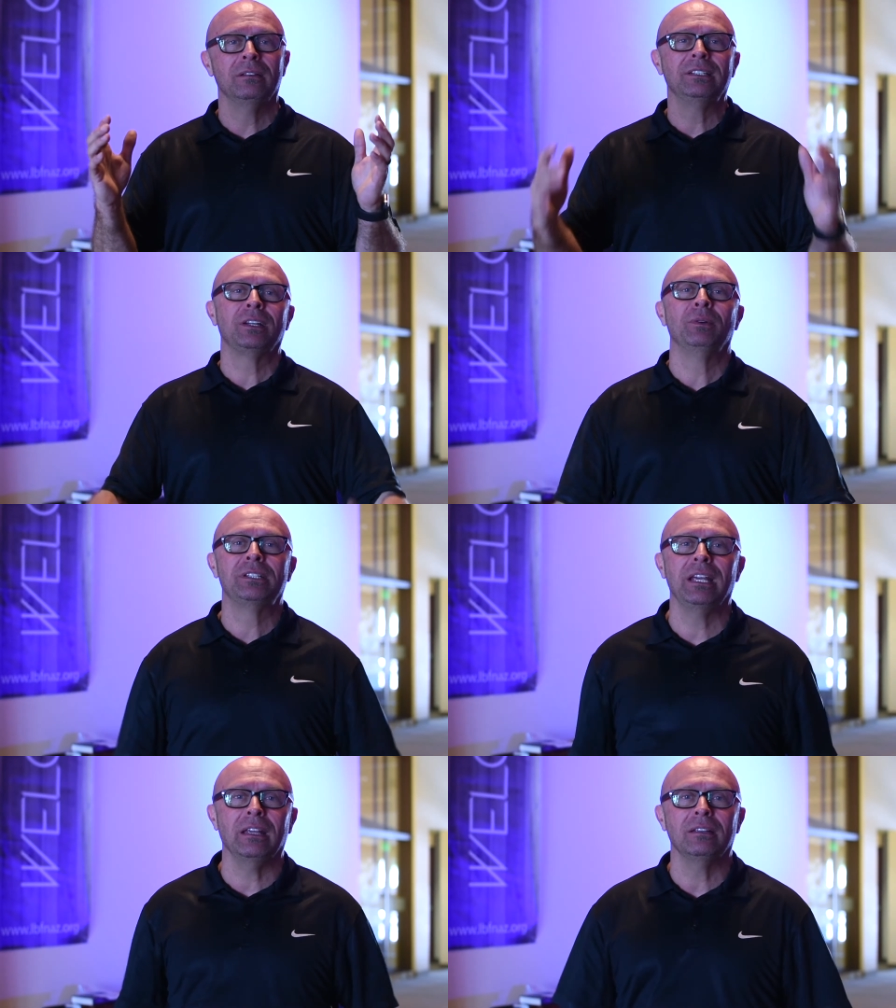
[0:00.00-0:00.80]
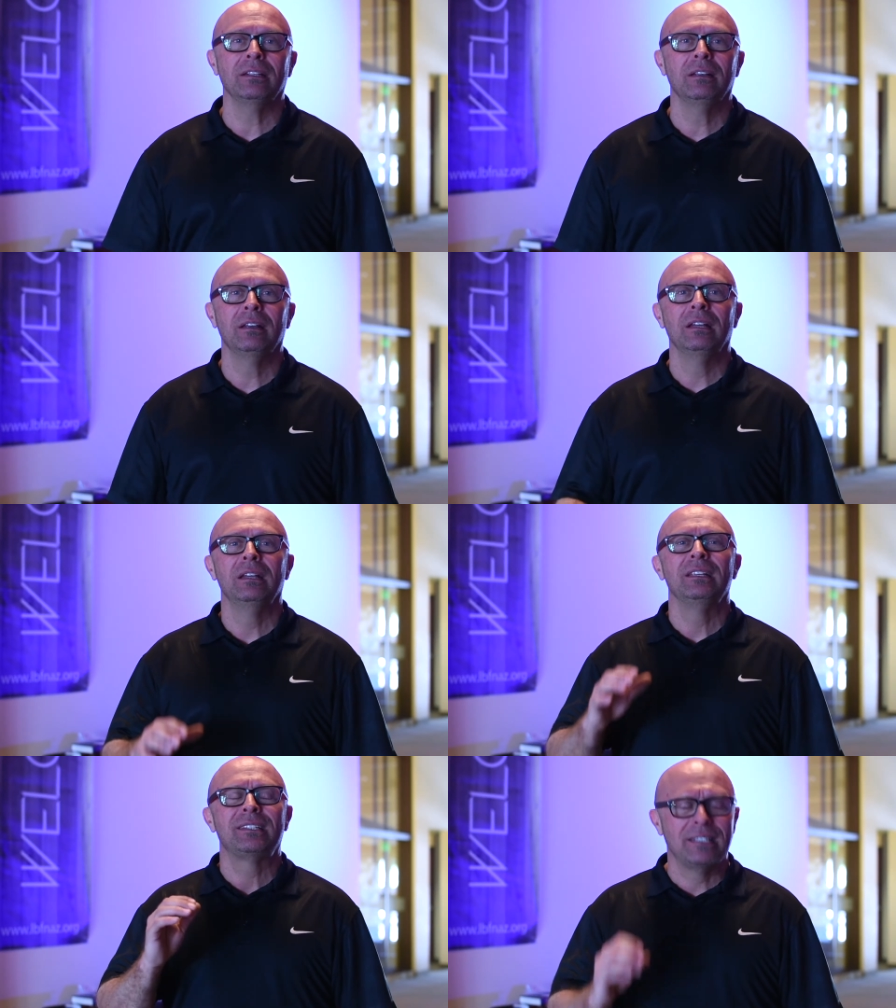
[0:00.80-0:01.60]
what I want
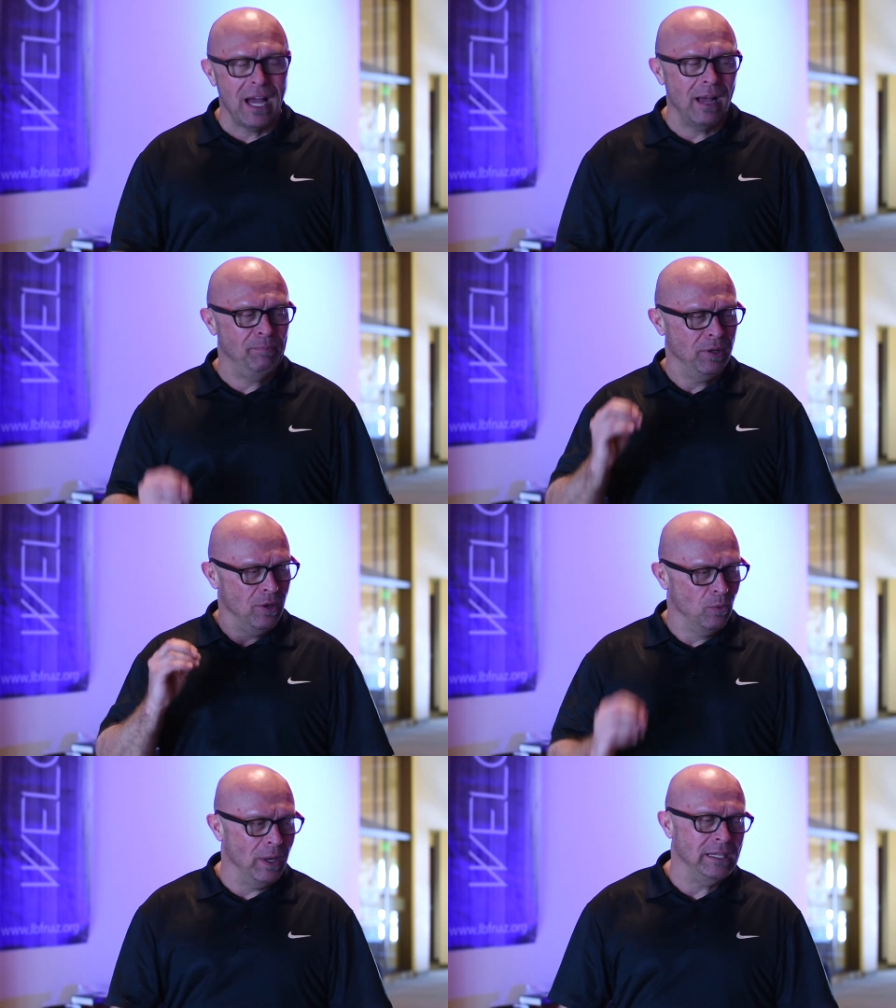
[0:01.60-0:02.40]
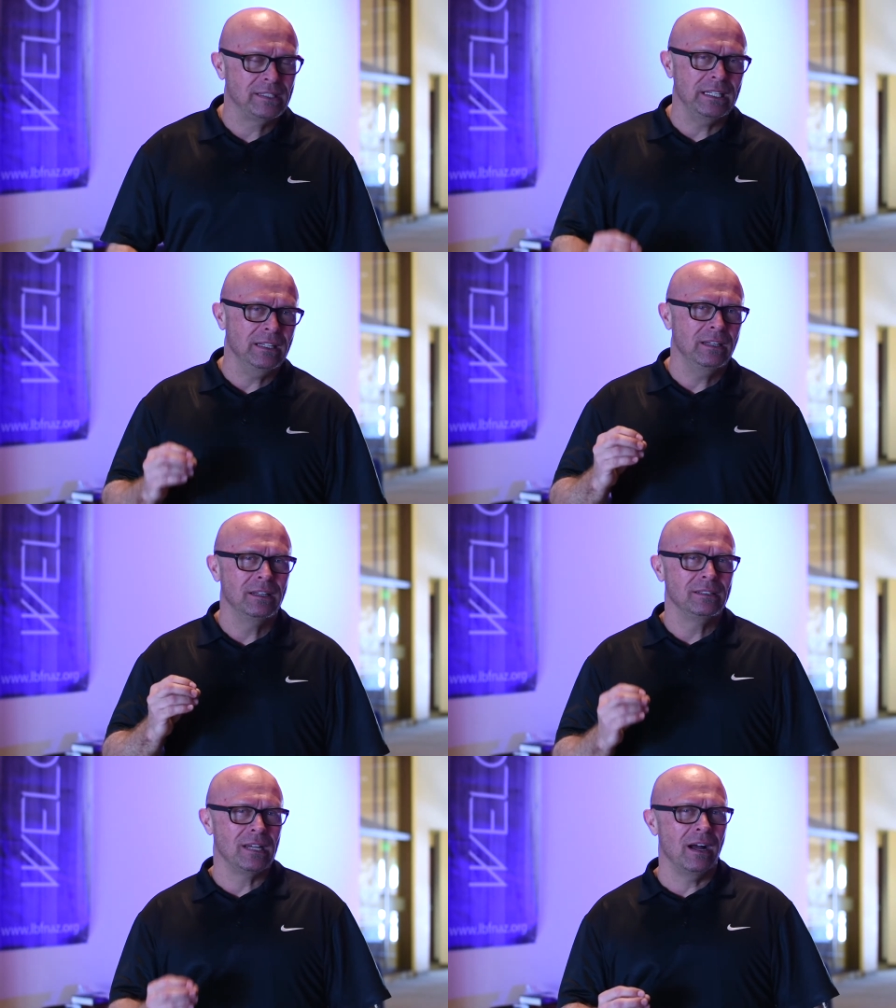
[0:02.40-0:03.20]
to Stop
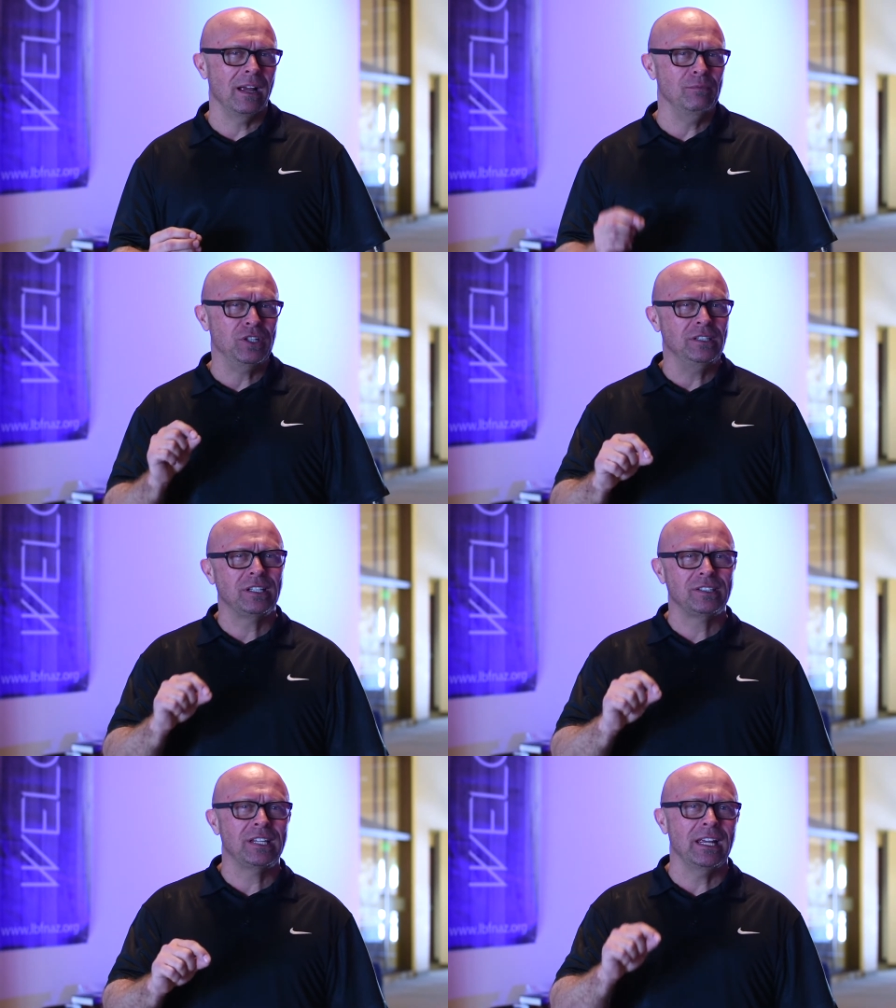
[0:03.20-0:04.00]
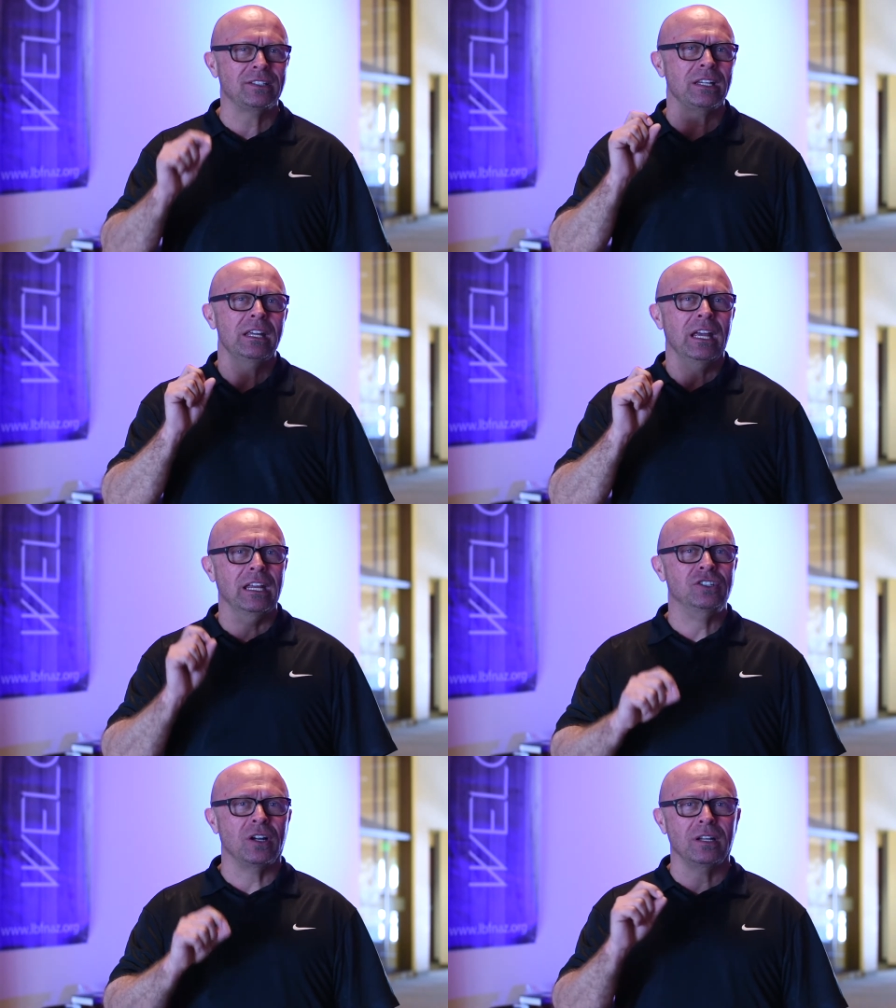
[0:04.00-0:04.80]
wasting time. Jesus says
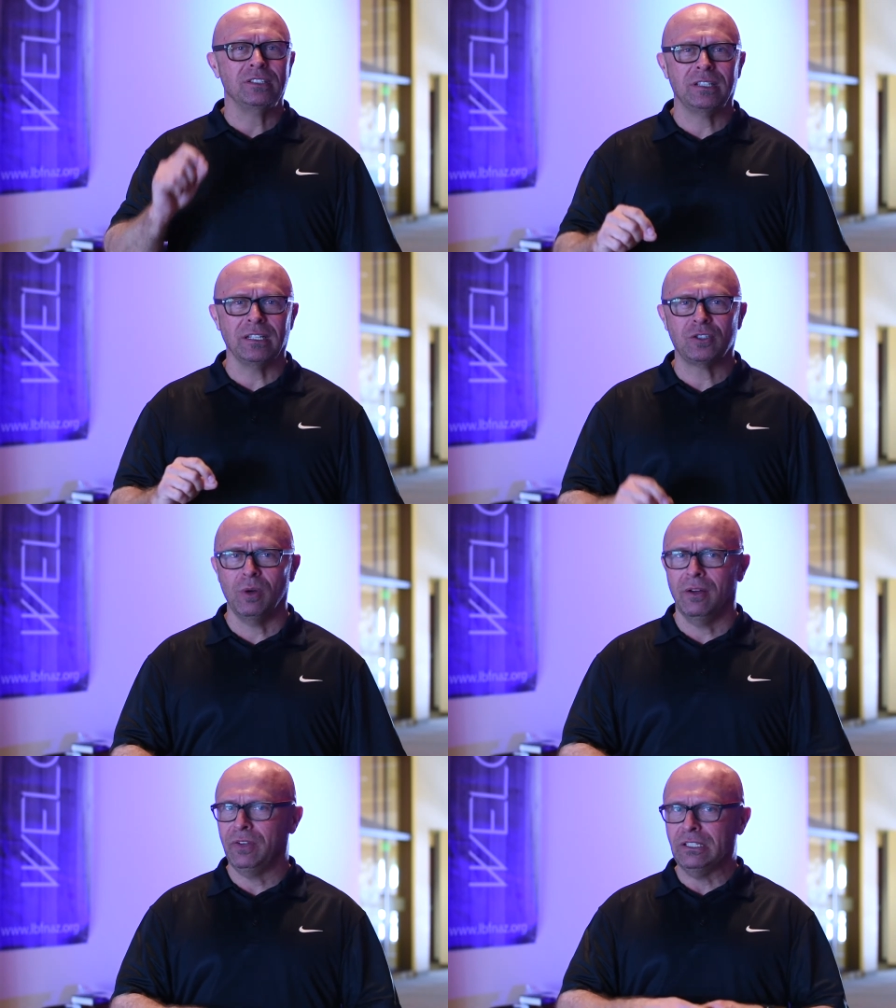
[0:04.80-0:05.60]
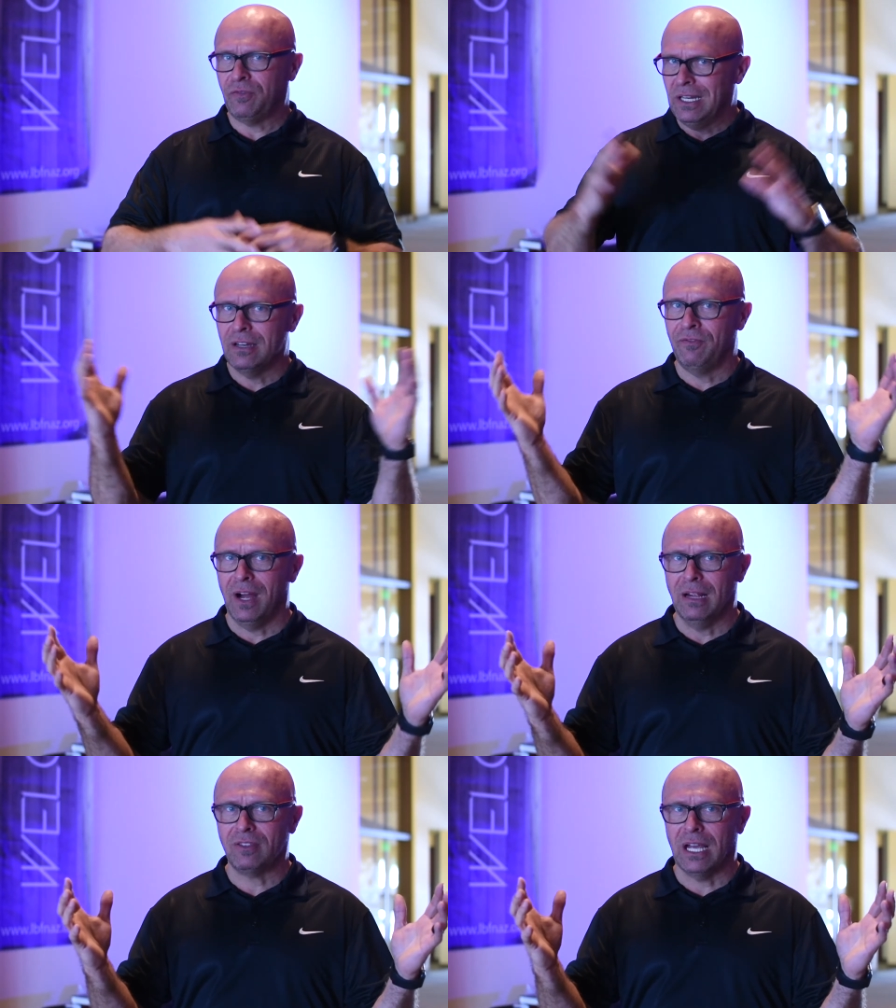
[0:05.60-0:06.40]
in John 6 12, he's feeding the
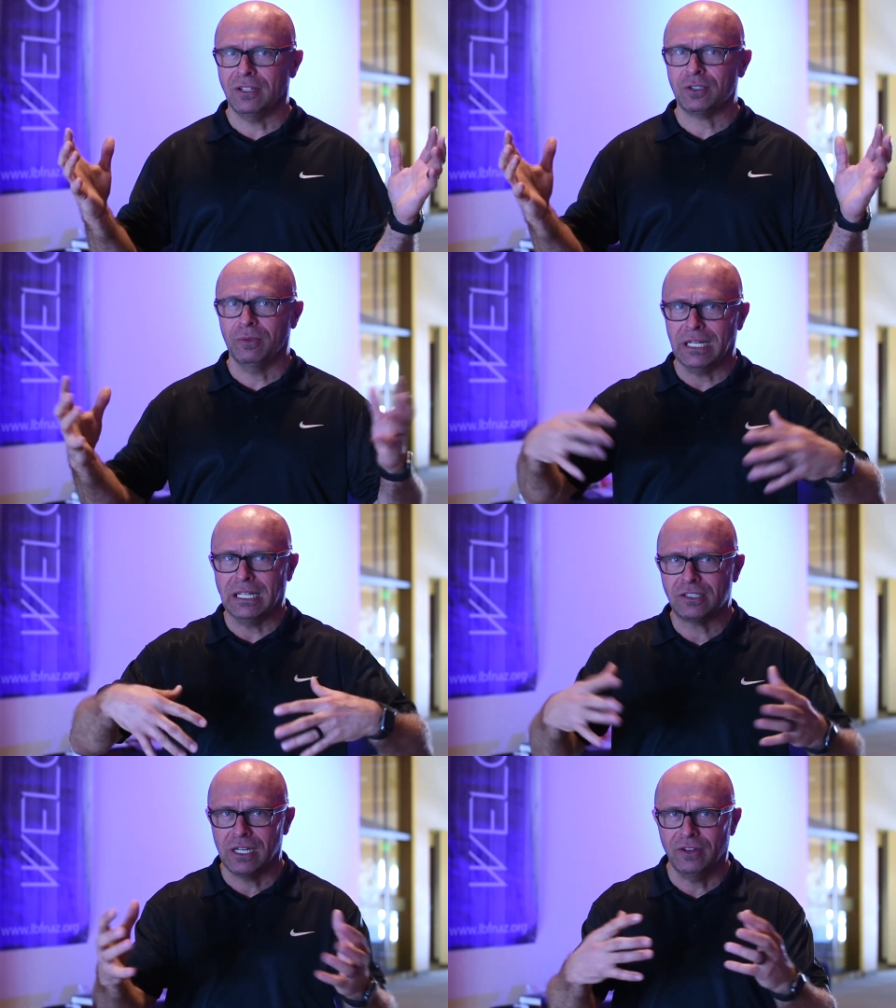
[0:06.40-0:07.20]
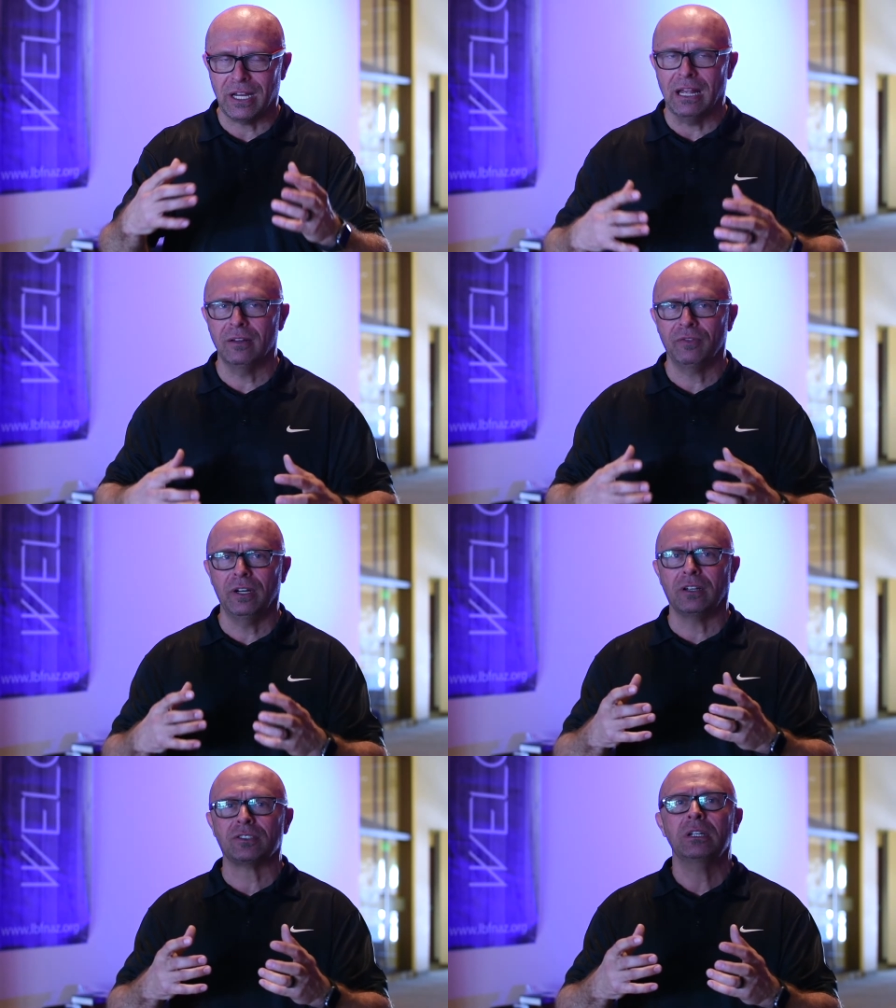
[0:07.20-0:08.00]
5,000. When he gets done, the
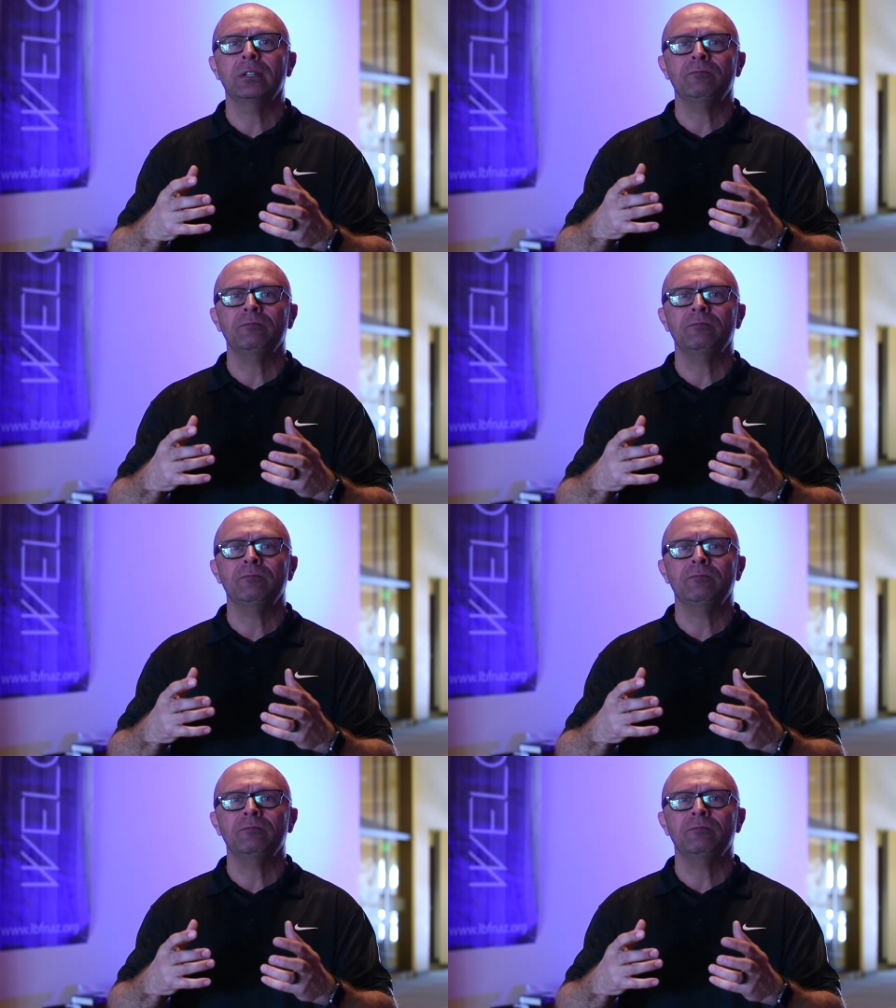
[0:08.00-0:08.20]
gathering, he goes,